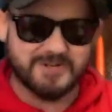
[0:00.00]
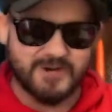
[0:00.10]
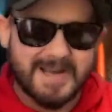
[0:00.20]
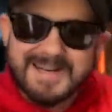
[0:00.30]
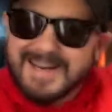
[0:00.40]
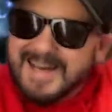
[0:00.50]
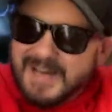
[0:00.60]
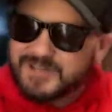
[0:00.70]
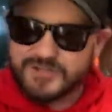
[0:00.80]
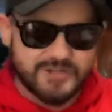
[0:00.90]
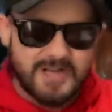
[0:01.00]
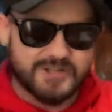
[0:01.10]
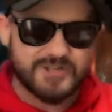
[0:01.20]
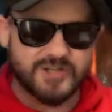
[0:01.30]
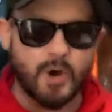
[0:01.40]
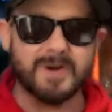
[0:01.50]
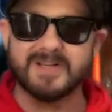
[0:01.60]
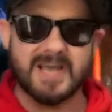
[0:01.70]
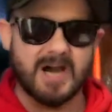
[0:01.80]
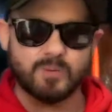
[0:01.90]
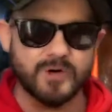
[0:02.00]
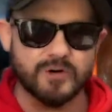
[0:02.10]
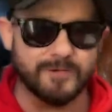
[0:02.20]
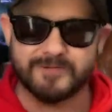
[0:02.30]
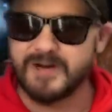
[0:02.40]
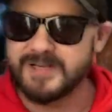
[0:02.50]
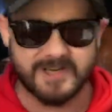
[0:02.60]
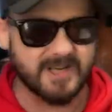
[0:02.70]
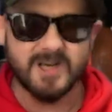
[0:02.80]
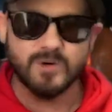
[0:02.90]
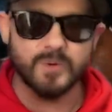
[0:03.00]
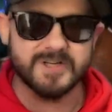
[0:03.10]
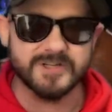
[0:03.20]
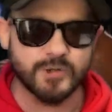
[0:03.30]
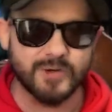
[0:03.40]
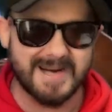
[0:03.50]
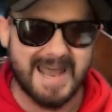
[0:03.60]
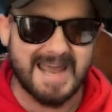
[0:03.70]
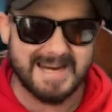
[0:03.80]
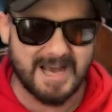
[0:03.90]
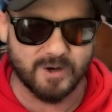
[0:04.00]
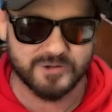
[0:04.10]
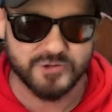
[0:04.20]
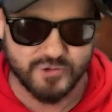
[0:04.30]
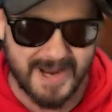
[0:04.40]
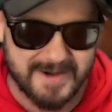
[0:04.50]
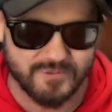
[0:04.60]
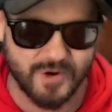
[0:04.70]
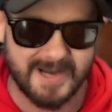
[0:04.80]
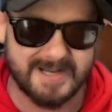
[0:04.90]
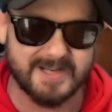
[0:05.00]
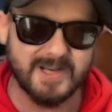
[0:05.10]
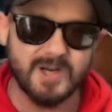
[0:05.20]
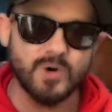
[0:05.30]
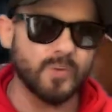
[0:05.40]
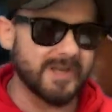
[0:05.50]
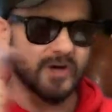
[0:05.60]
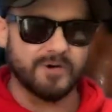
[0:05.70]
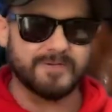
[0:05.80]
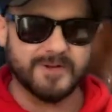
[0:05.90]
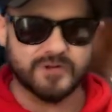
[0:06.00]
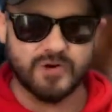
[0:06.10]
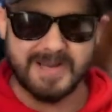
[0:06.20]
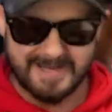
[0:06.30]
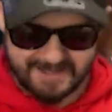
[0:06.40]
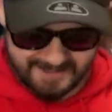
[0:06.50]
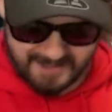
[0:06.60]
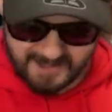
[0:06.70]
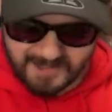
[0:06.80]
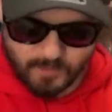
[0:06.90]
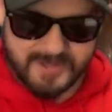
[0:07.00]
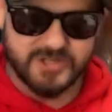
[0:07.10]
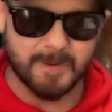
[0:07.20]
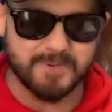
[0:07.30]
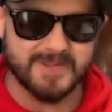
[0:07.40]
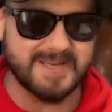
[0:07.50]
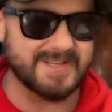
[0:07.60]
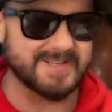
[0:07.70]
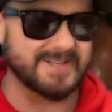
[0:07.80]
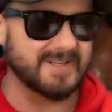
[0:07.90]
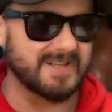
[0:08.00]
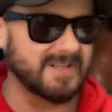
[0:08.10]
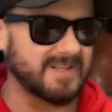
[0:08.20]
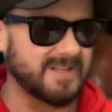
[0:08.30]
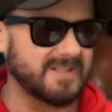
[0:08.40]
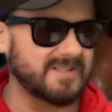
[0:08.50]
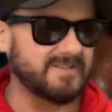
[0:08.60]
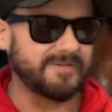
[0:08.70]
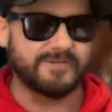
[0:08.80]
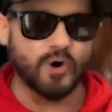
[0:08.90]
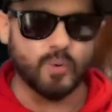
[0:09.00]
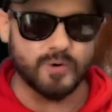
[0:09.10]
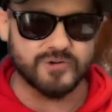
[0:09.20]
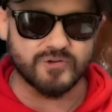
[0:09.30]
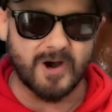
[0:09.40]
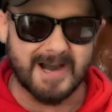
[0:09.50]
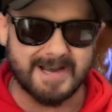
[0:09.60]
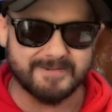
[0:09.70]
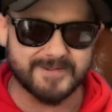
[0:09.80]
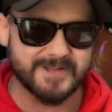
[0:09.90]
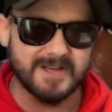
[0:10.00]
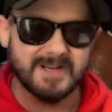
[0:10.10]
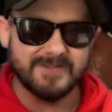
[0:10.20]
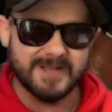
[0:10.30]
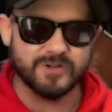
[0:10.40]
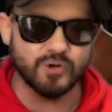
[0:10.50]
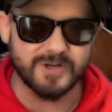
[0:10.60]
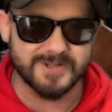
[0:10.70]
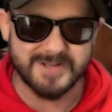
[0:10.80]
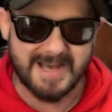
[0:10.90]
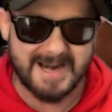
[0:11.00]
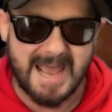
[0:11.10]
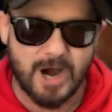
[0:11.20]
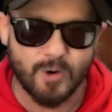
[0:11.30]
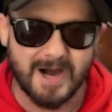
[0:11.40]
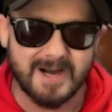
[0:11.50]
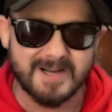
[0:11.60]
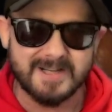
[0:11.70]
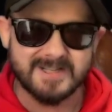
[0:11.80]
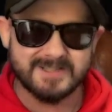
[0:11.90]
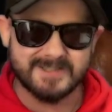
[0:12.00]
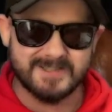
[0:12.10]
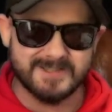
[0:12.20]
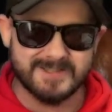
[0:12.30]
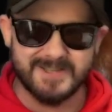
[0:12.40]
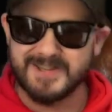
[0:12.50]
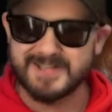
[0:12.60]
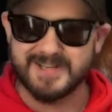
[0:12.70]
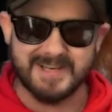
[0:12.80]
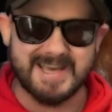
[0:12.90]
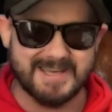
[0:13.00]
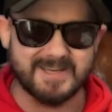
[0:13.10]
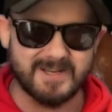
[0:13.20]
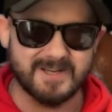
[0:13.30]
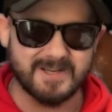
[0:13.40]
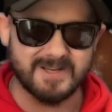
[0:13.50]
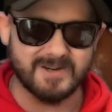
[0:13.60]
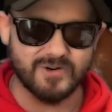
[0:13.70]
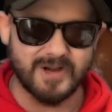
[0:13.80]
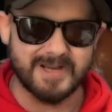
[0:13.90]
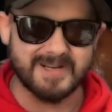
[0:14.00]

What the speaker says: right? It's snowing down, we're all freezing. We just took an 8-hour train ride. We get off the train, we jump in these forward drives that took us an hour to this lake, right?